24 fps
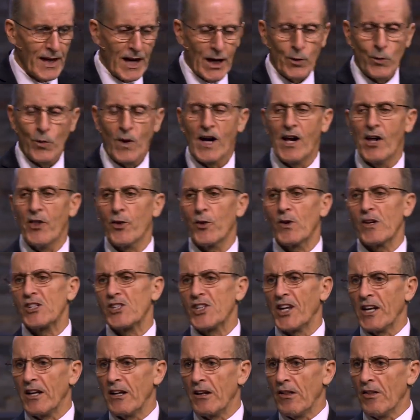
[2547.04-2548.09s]
And while they're in
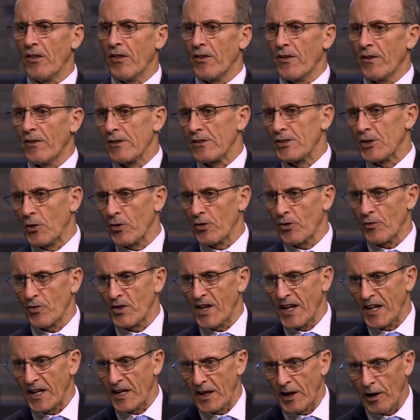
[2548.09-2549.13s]
jail, Joseph's
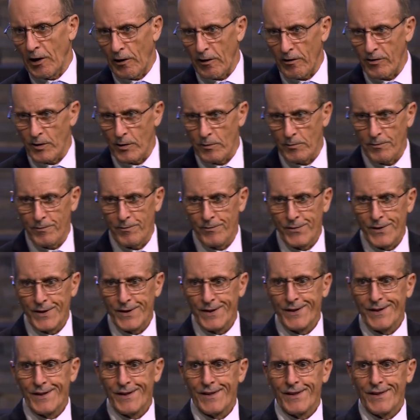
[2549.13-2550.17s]
taking care of them.
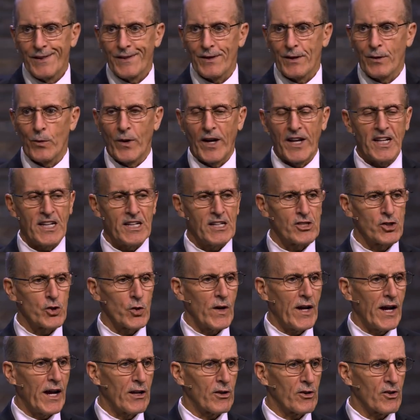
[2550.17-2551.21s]
They're waiting a
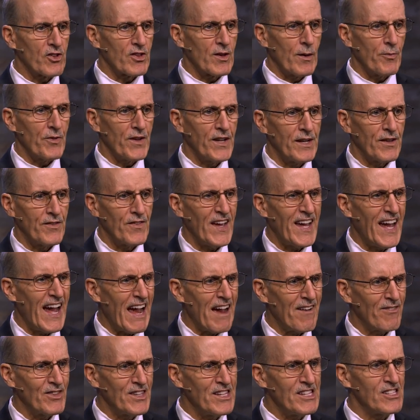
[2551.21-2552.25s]
trial or something, and they
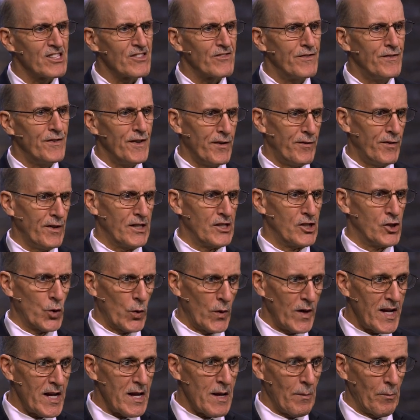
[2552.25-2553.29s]
have these vivid
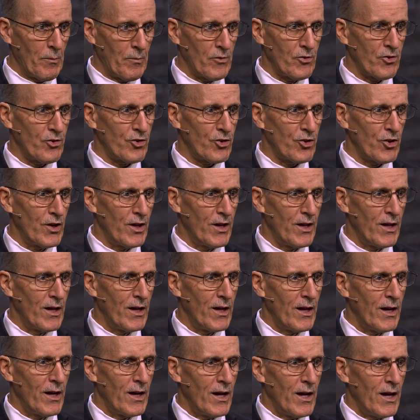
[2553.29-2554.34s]
dreams.
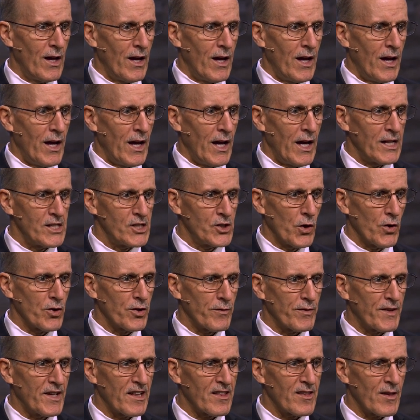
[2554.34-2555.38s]
And
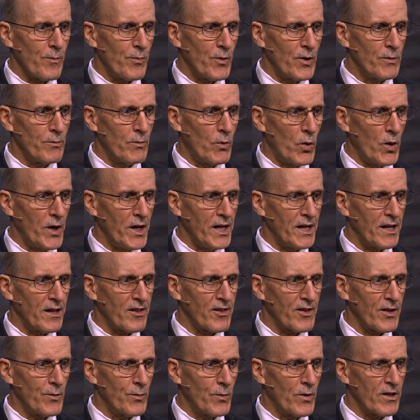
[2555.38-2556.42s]
Joseph gets up one morning
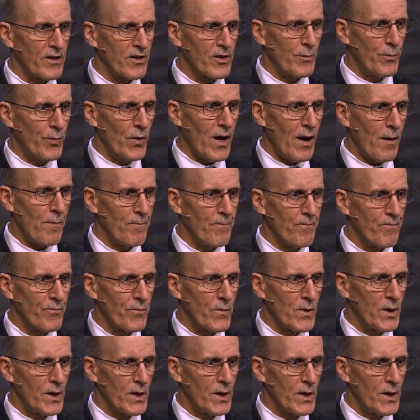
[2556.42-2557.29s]
and said, What's the problem?